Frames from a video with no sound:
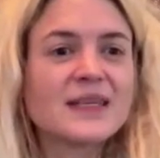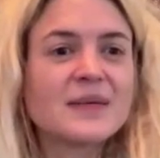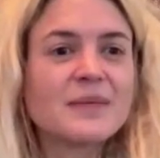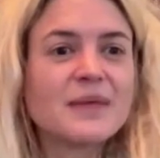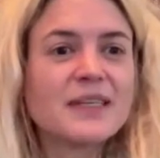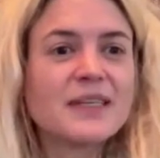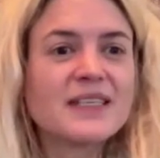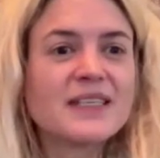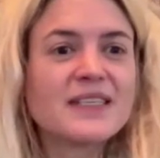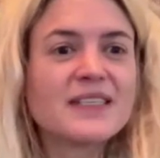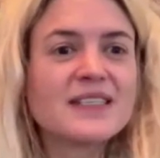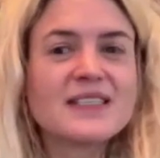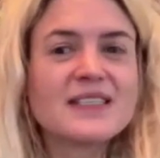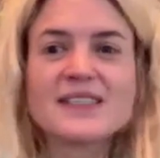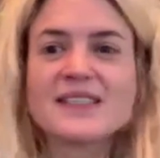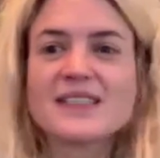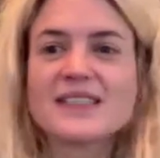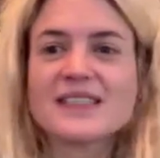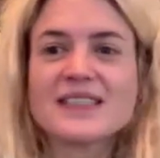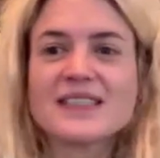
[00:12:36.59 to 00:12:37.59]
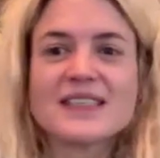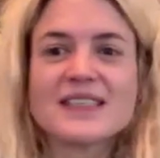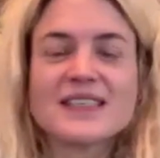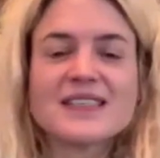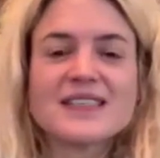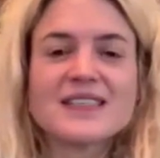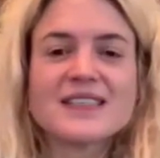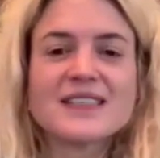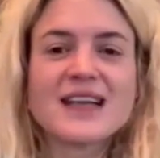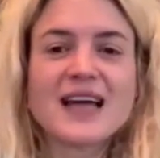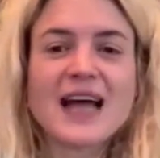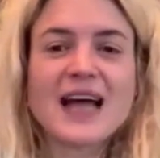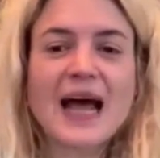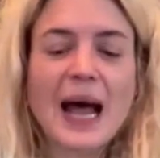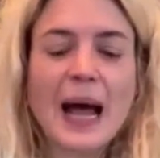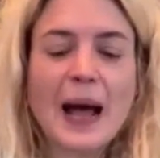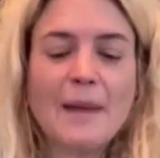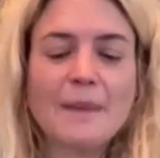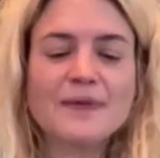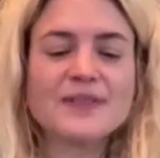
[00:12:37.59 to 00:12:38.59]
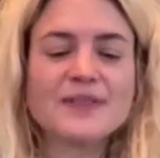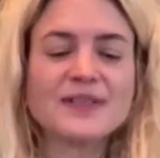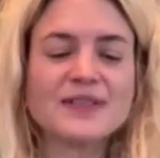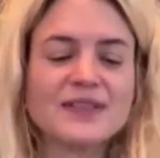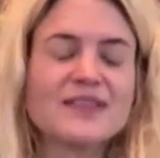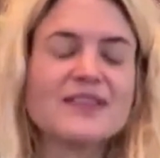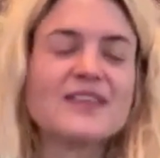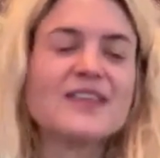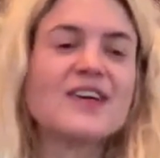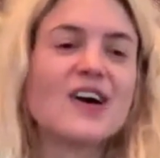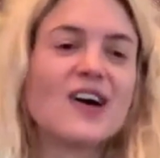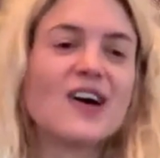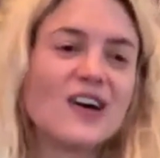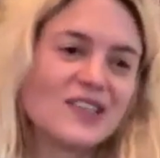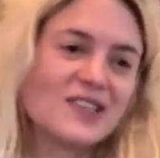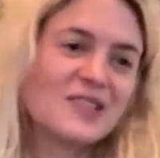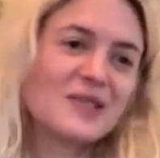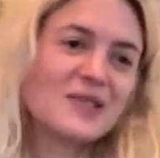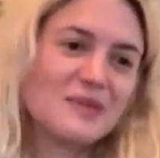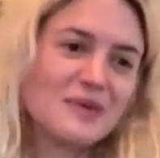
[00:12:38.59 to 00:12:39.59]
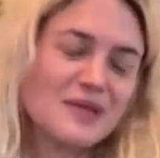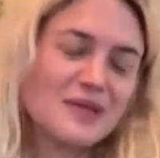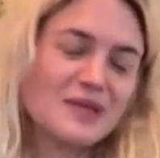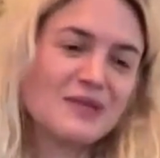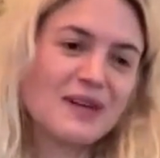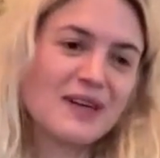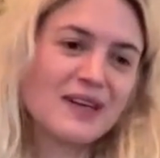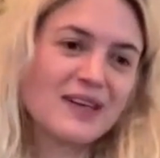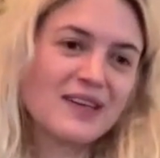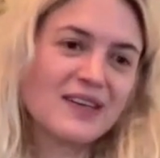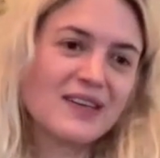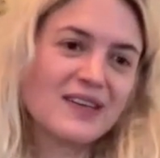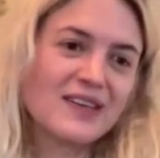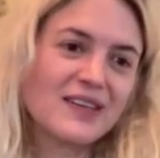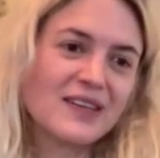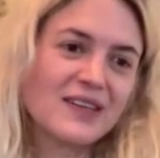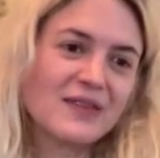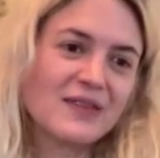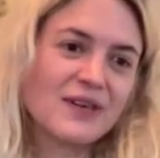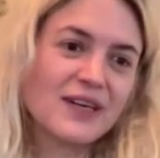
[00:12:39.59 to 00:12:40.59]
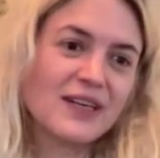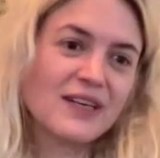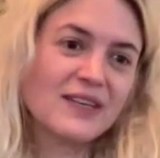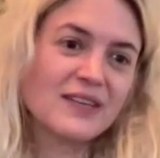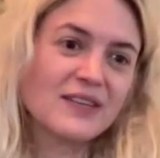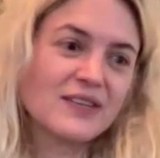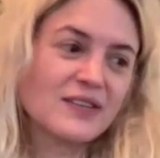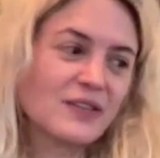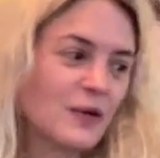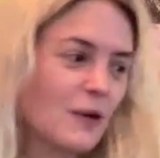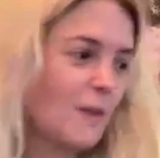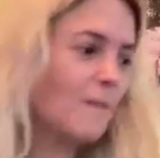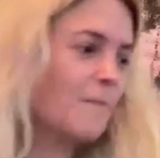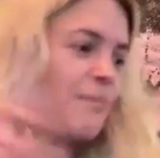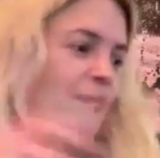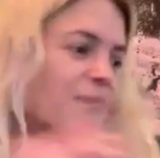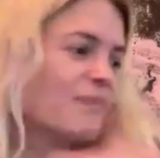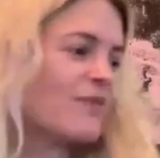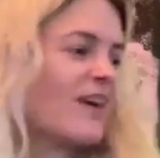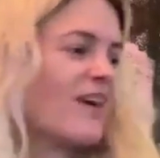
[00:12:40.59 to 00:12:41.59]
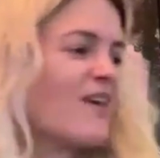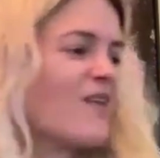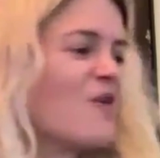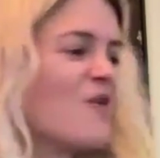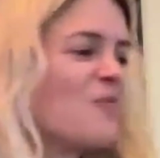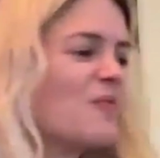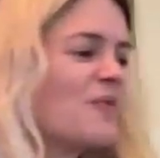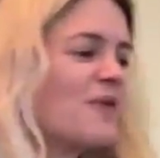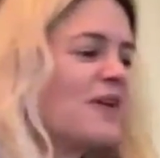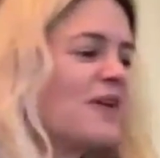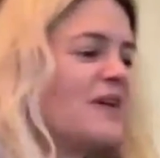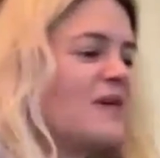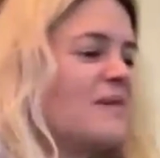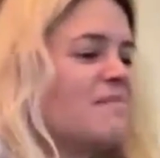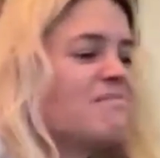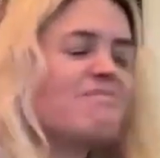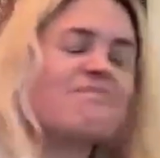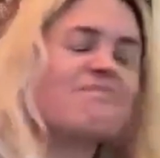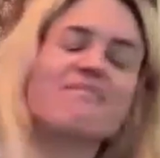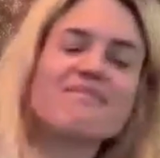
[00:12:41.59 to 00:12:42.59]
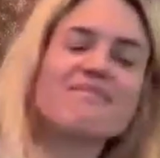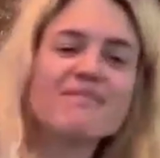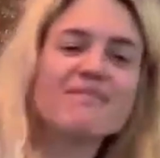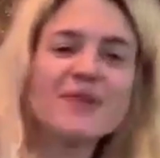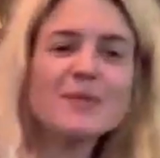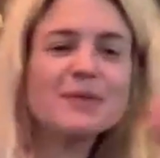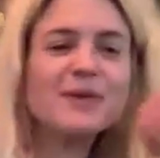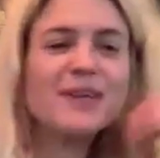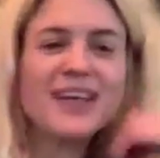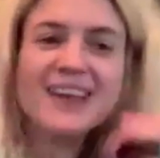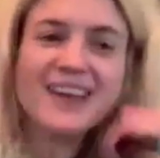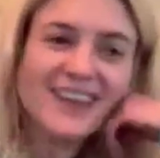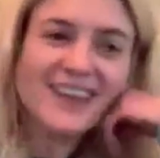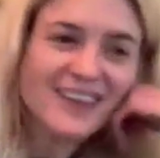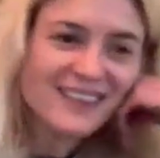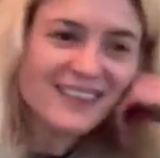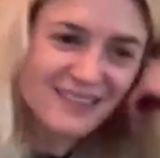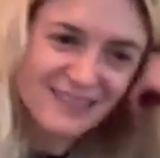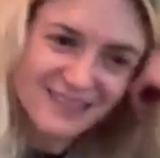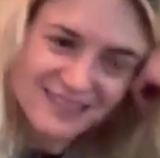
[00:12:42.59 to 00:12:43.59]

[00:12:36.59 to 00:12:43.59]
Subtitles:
because it's absolutely awesome, this record on vinyl. So I hope people get it.